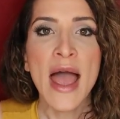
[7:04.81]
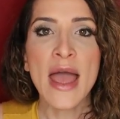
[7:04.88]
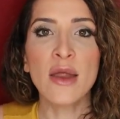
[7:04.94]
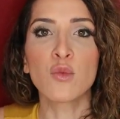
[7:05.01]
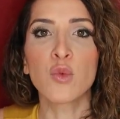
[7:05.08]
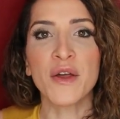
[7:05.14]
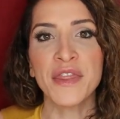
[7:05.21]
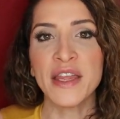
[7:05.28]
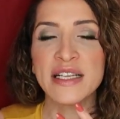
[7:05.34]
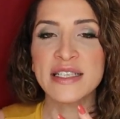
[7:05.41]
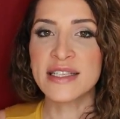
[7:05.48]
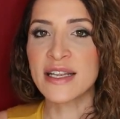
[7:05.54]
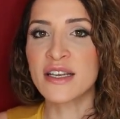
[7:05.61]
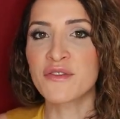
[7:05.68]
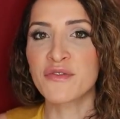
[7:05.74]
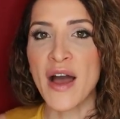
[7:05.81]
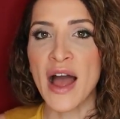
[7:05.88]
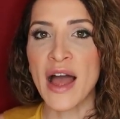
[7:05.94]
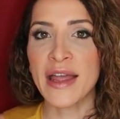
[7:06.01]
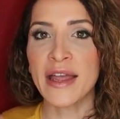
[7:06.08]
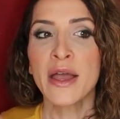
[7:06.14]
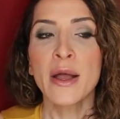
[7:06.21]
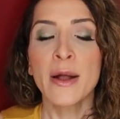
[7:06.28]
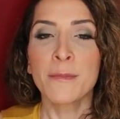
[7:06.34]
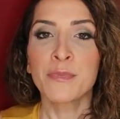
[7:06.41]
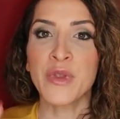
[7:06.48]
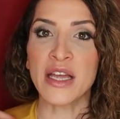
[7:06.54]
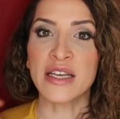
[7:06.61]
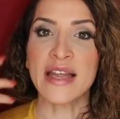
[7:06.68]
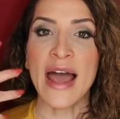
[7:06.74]
And what they signify,
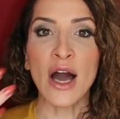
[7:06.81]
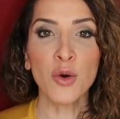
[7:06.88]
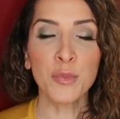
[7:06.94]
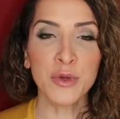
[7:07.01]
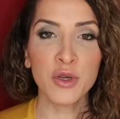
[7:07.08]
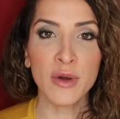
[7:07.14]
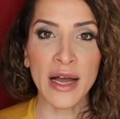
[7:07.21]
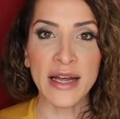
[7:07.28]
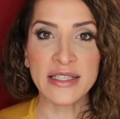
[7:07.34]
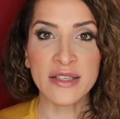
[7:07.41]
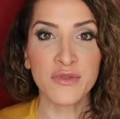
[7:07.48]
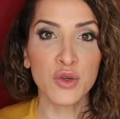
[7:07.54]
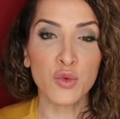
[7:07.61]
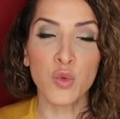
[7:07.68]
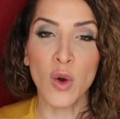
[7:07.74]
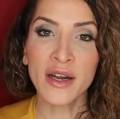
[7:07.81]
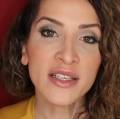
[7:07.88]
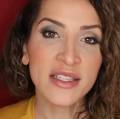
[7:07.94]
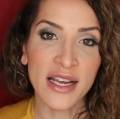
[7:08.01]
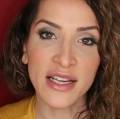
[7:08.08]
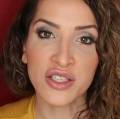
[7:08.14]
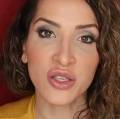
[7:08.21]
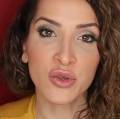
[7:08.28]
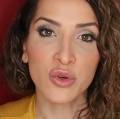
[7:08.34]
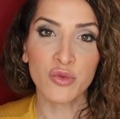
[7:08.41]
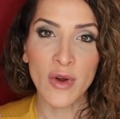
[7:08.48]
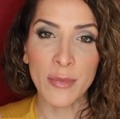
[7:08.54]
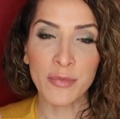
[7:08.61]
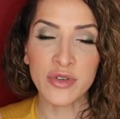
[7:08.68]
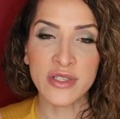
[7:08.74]
and help you guys, if you want a tattoo to
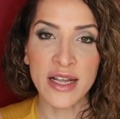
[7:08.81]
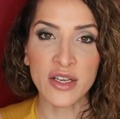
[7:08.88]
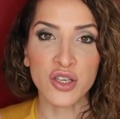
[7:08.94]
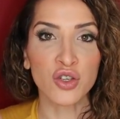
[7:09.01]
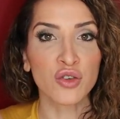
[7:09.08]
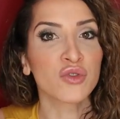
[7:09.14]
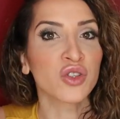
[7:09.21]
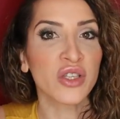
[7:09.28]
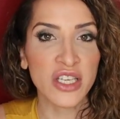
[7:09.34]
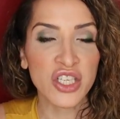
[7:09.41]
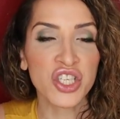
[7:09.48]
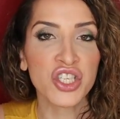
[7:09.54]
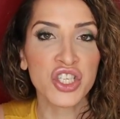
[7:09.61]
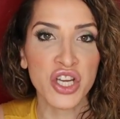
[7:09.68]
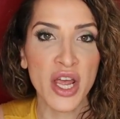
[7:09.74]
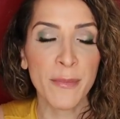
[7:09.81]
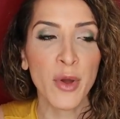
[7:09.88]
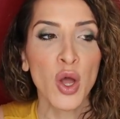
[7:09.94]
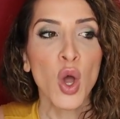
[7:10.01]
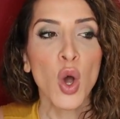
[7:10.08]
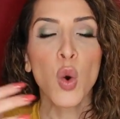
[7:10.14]
represent your relationship,